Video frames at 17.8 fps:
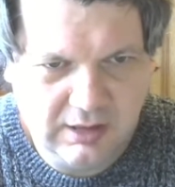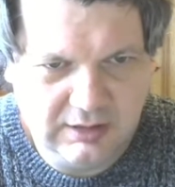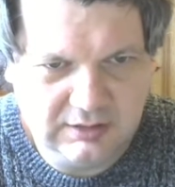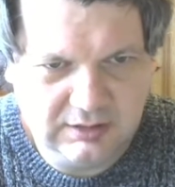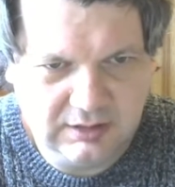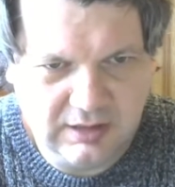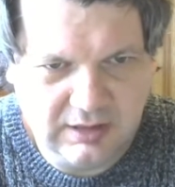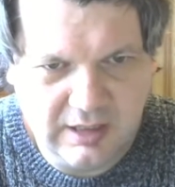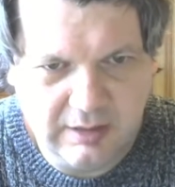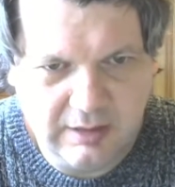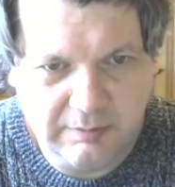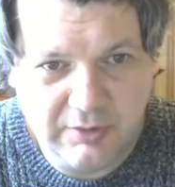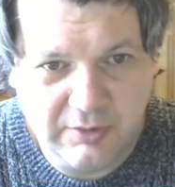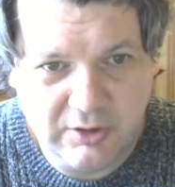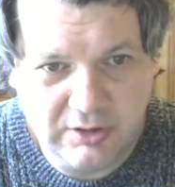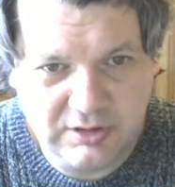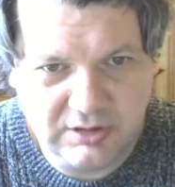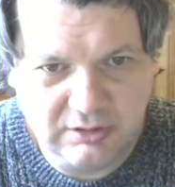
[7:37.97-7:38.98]
as
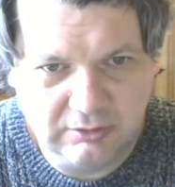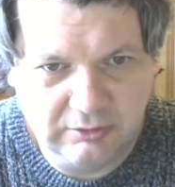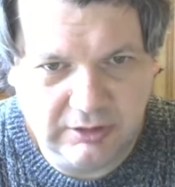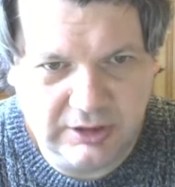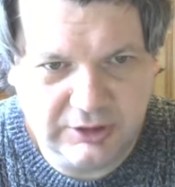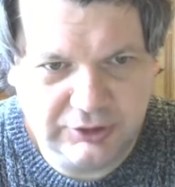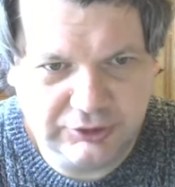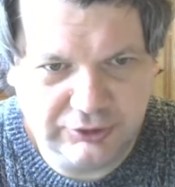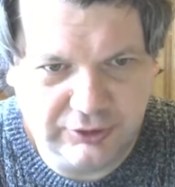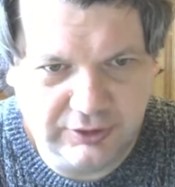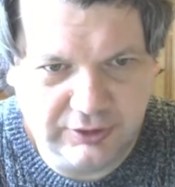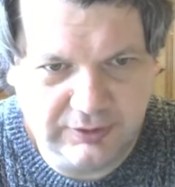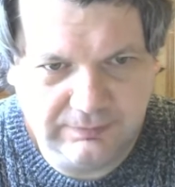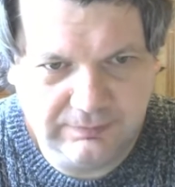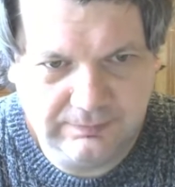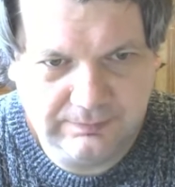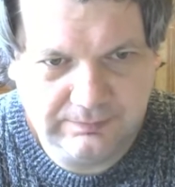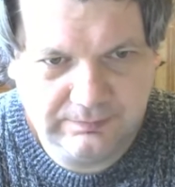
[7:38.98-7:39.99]
their personal
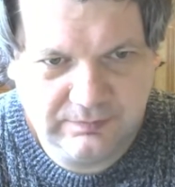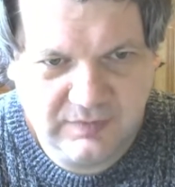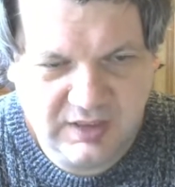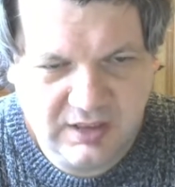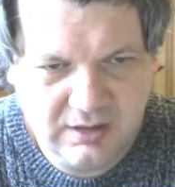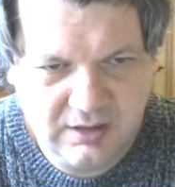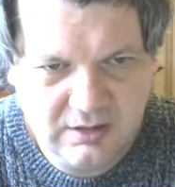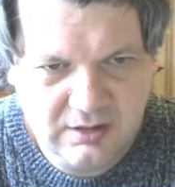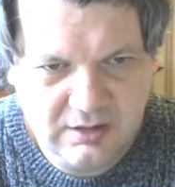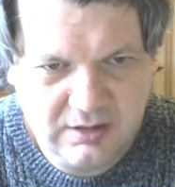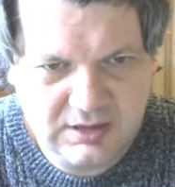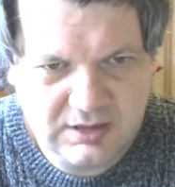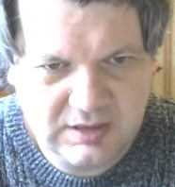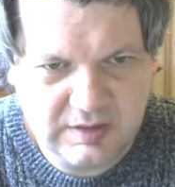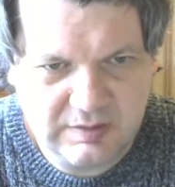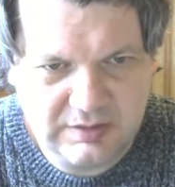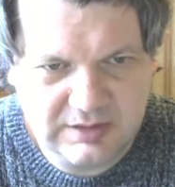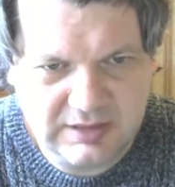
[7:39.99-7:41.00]
history.
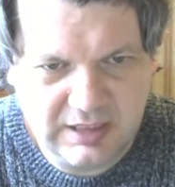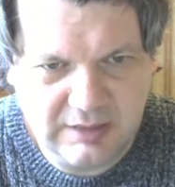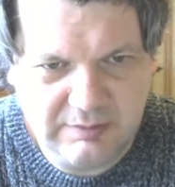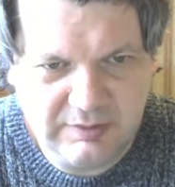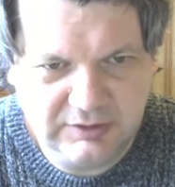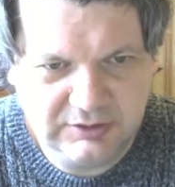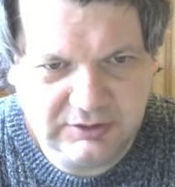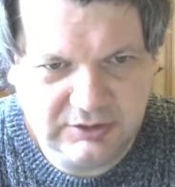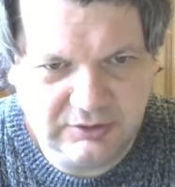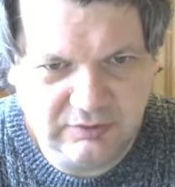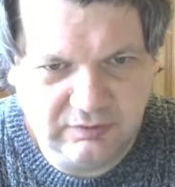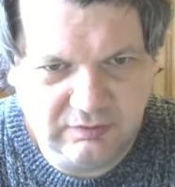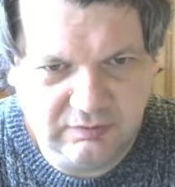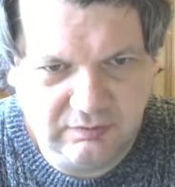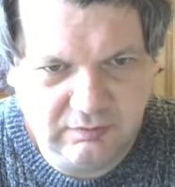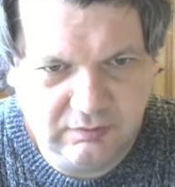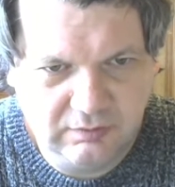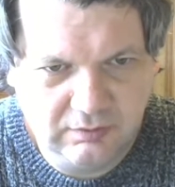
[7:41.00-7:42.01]
So, to,
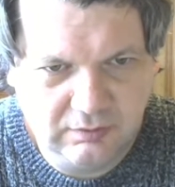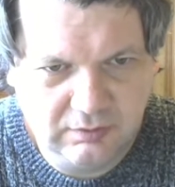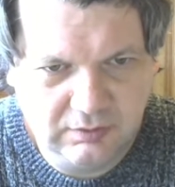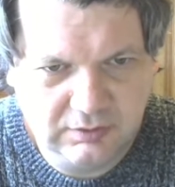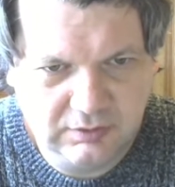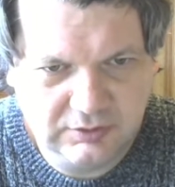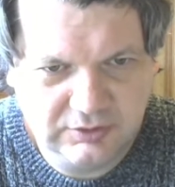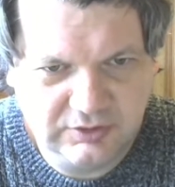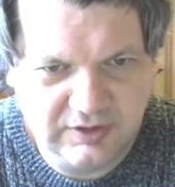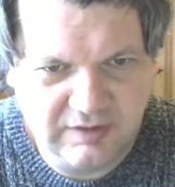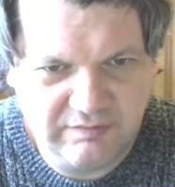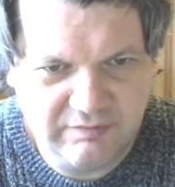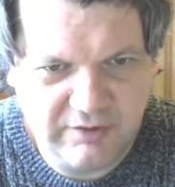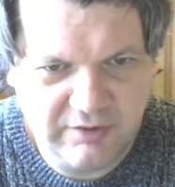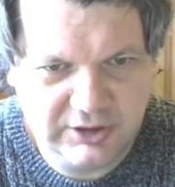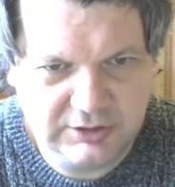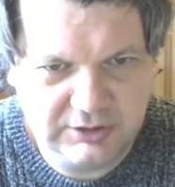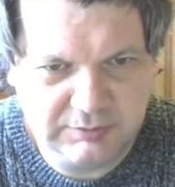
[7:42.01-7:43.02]
to the
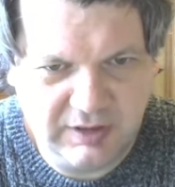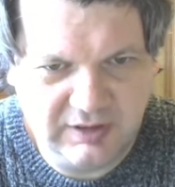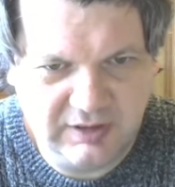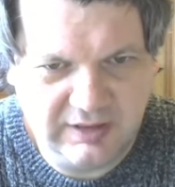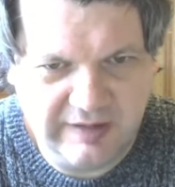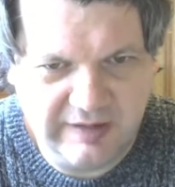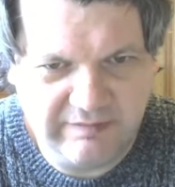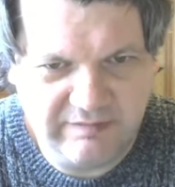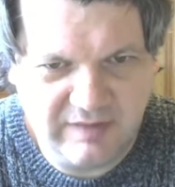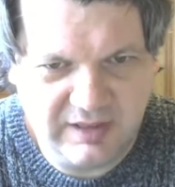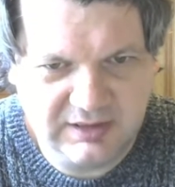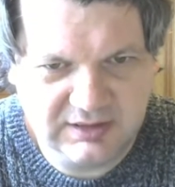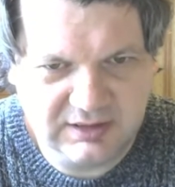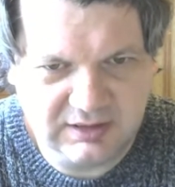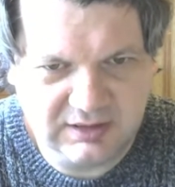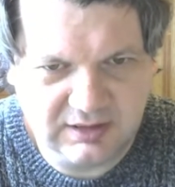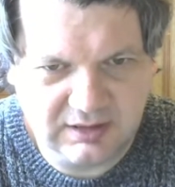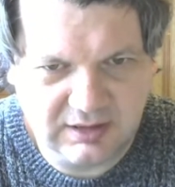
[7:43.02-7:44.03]
Frenchman
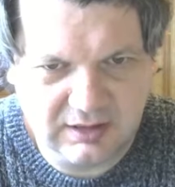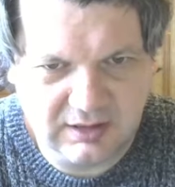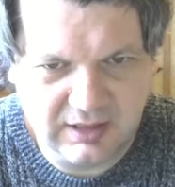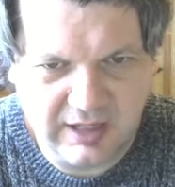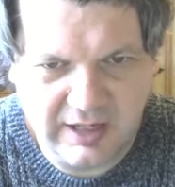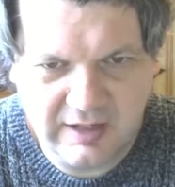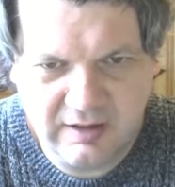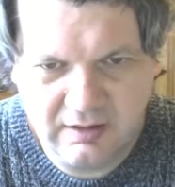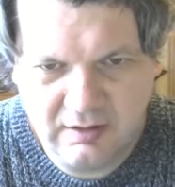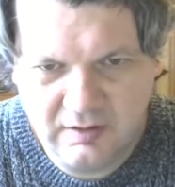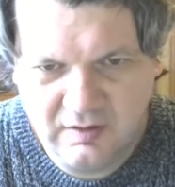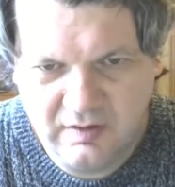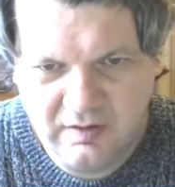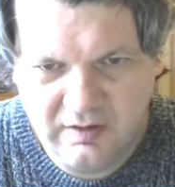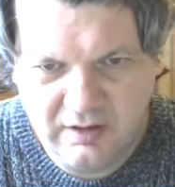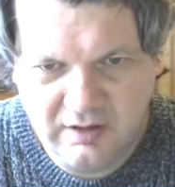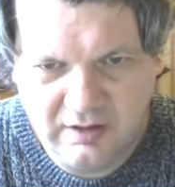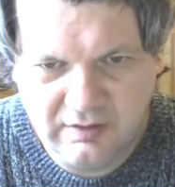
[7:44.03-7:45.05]
invented lay
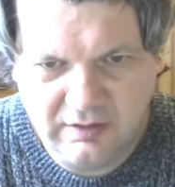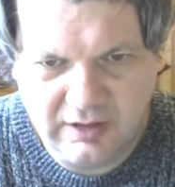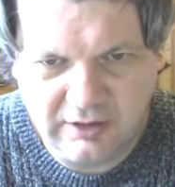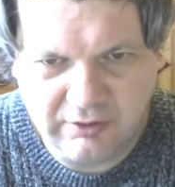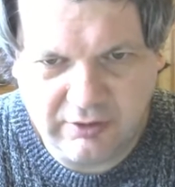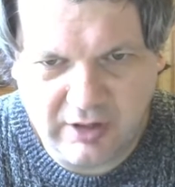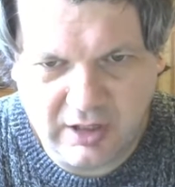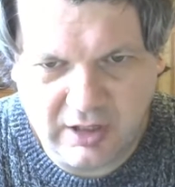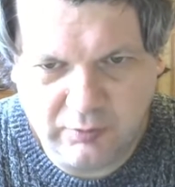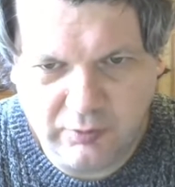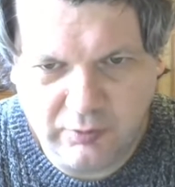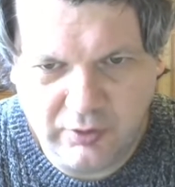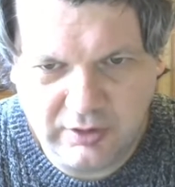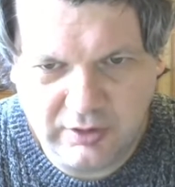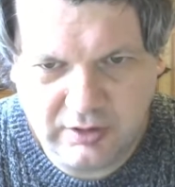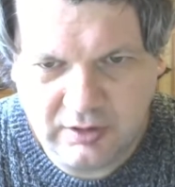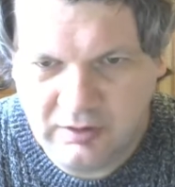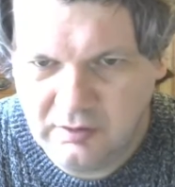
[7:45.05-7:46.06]
the
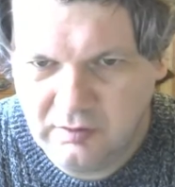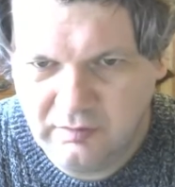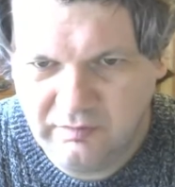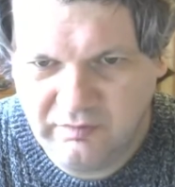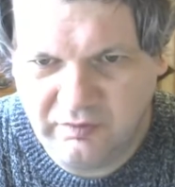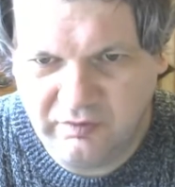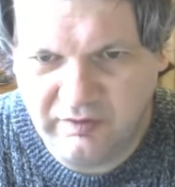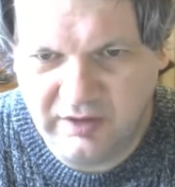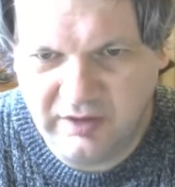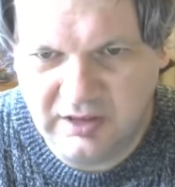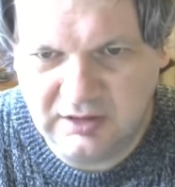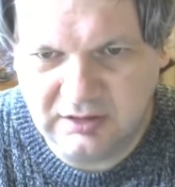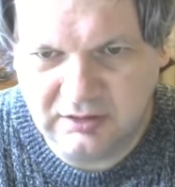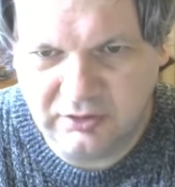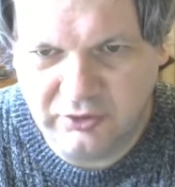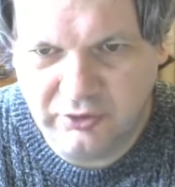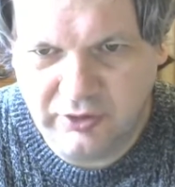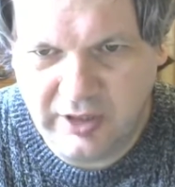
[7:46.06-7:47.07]
groundwork for
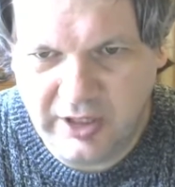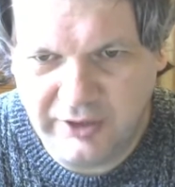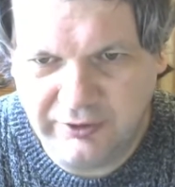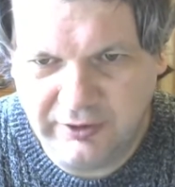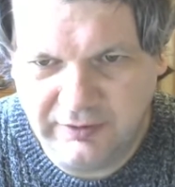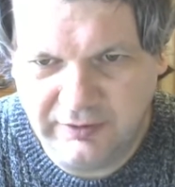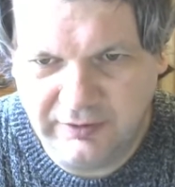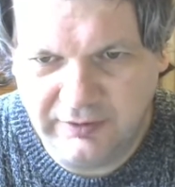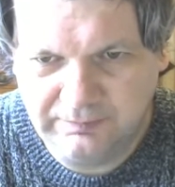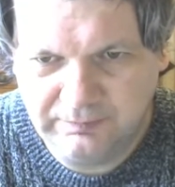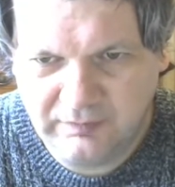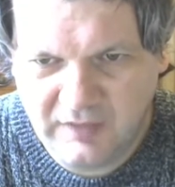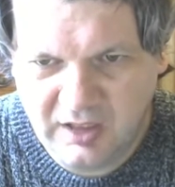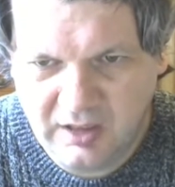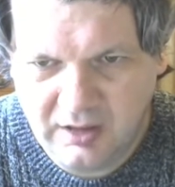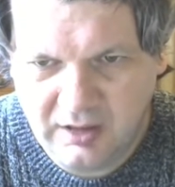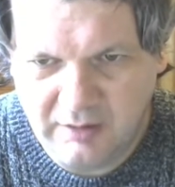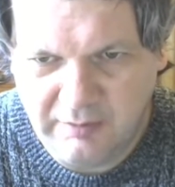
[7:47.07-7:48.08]
this new era.
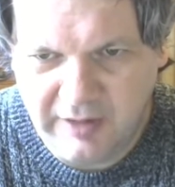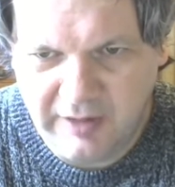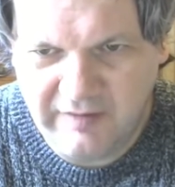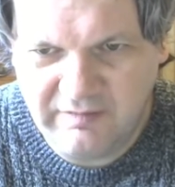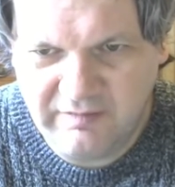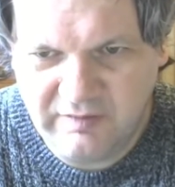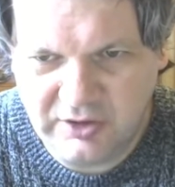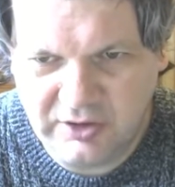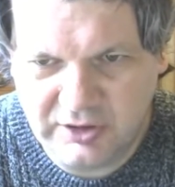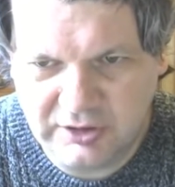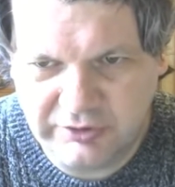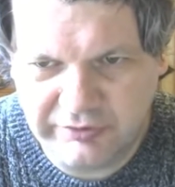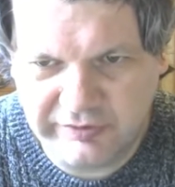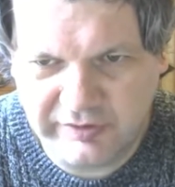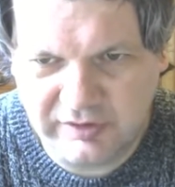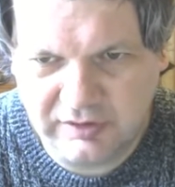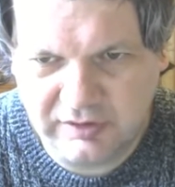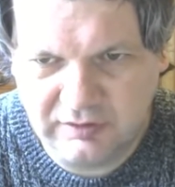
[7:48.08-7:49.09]
The main
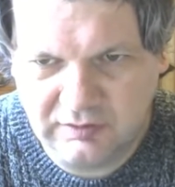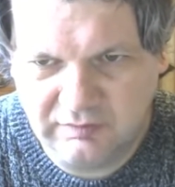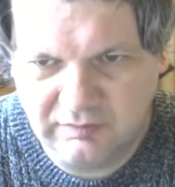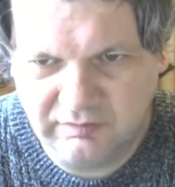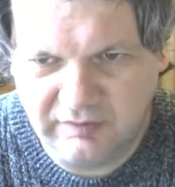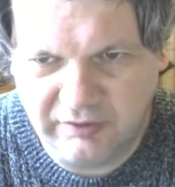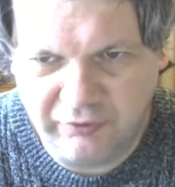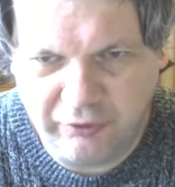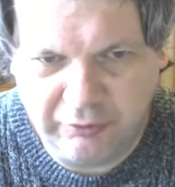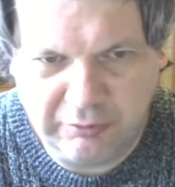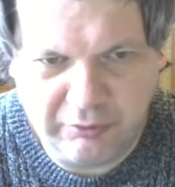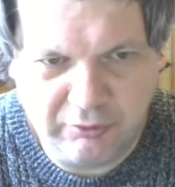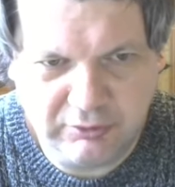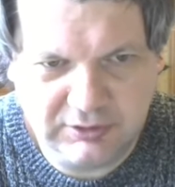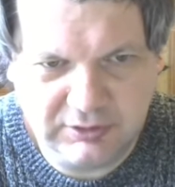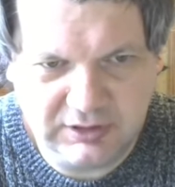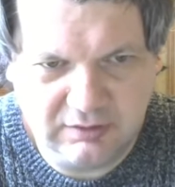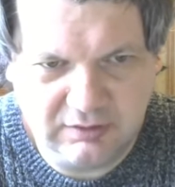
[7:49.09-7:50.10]
features the
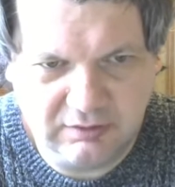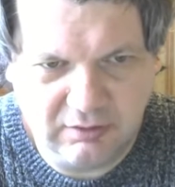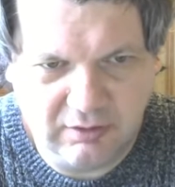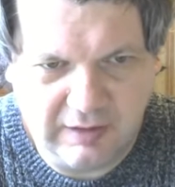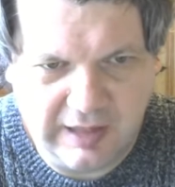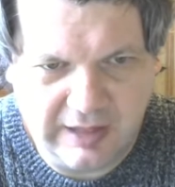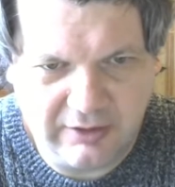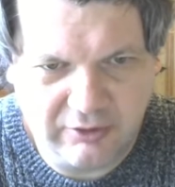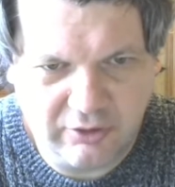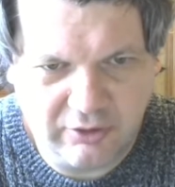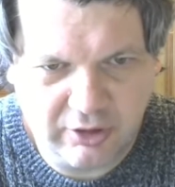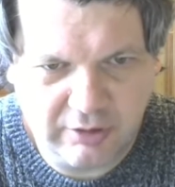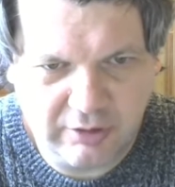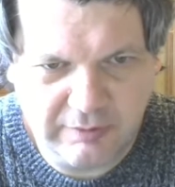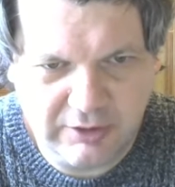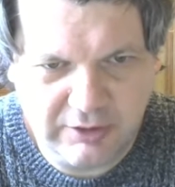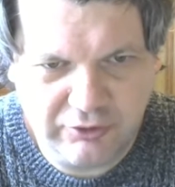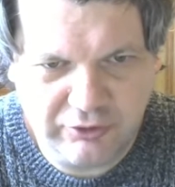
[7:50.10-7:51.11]
reporting and
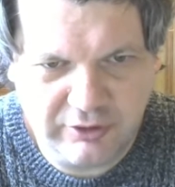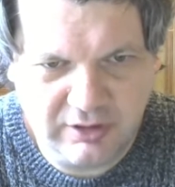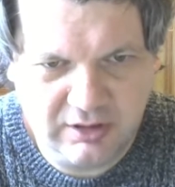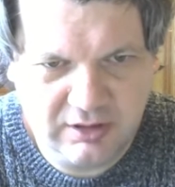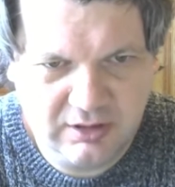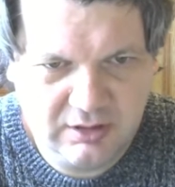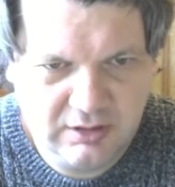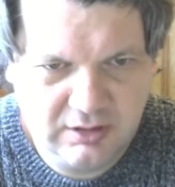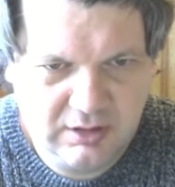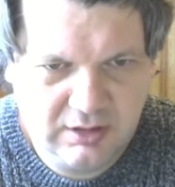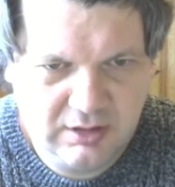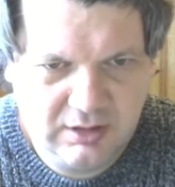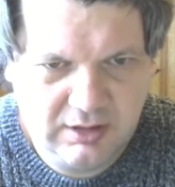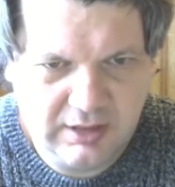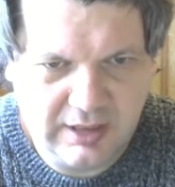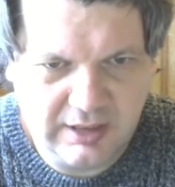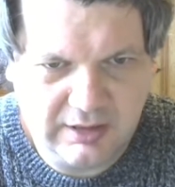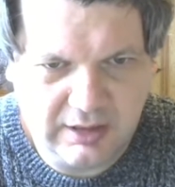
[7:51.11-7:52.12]
documentary
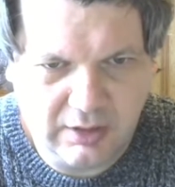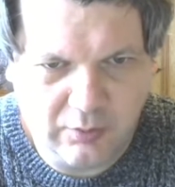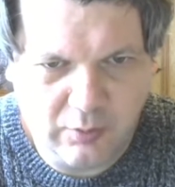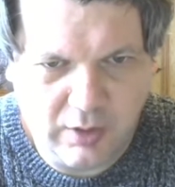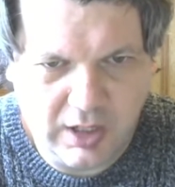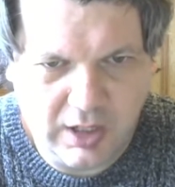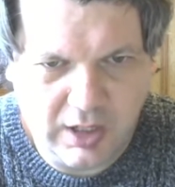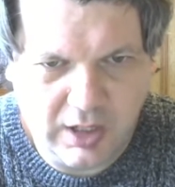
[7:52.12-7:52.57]
in a